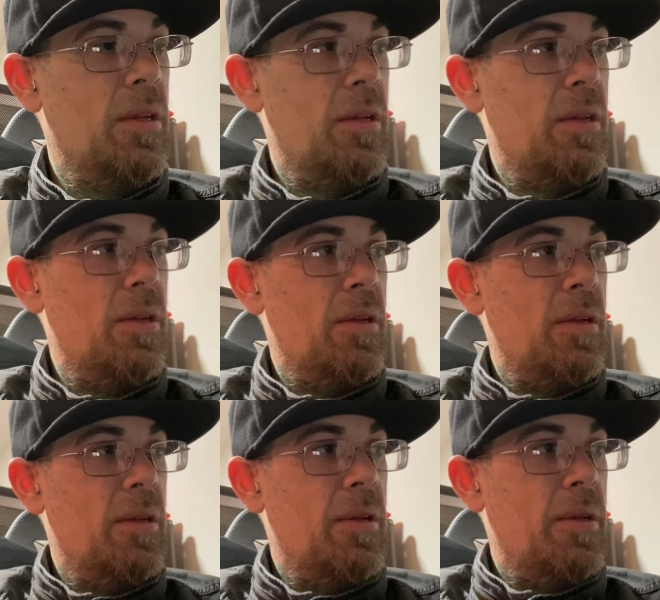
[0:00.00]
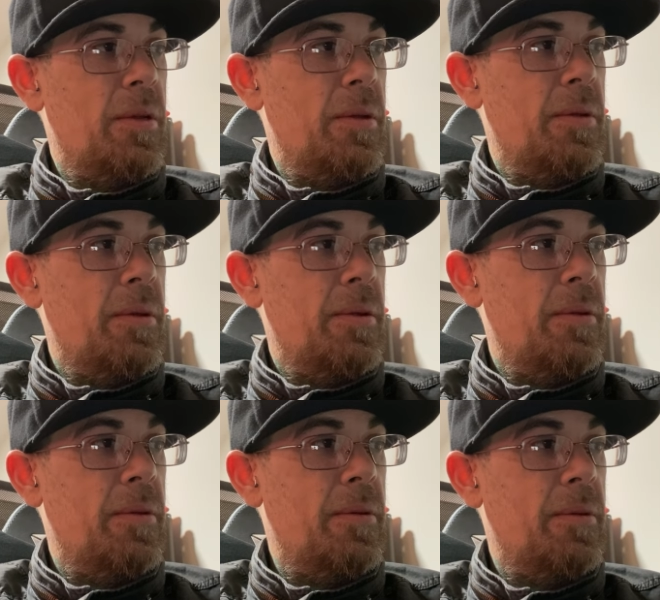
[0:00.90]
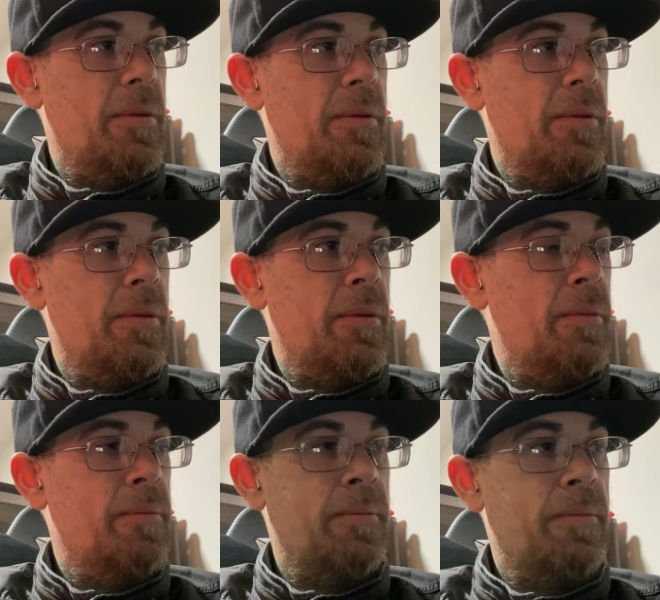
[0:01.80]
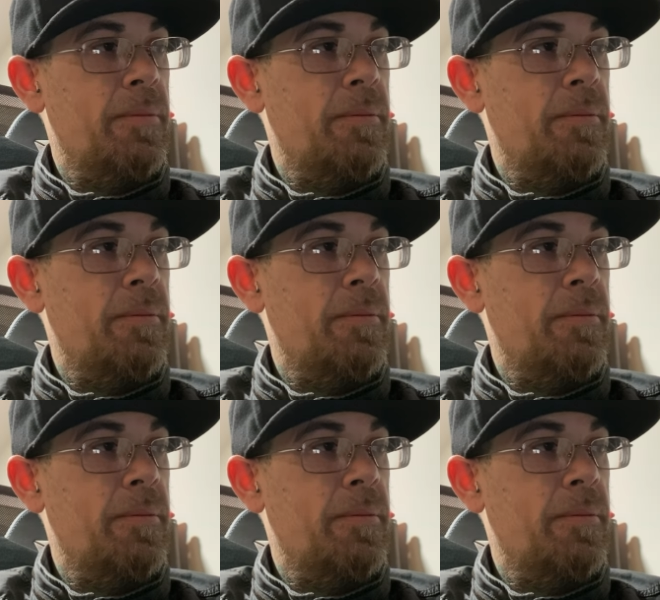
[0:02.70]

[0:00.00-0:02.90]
Nobody speaks.